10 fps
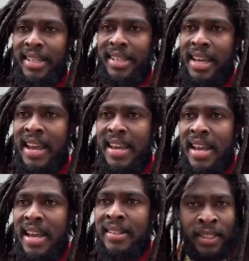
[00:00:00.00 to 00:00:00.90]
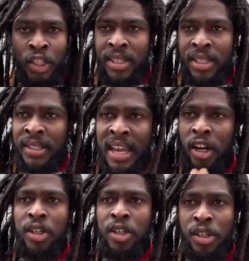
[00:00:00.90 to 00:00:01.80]
they just
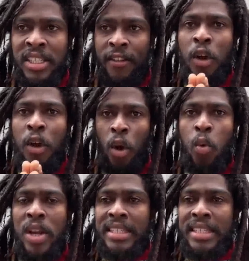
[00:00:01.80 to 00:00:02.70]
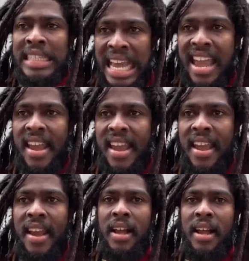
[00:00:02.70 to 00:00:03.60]
say Claude Joseph will stay